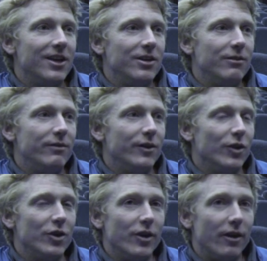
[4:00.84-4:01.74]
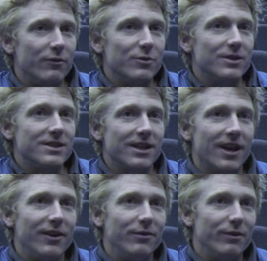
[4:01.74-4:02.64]
you feel good afterwards
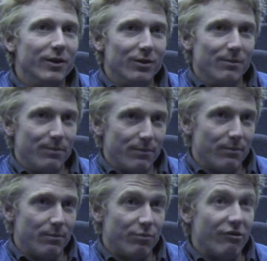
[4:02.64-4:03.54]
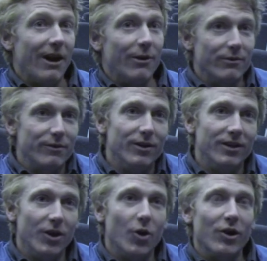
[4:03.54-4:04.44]
and you feel proud for
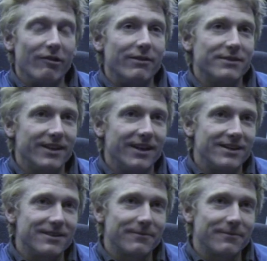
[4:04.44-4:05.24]
longer after that.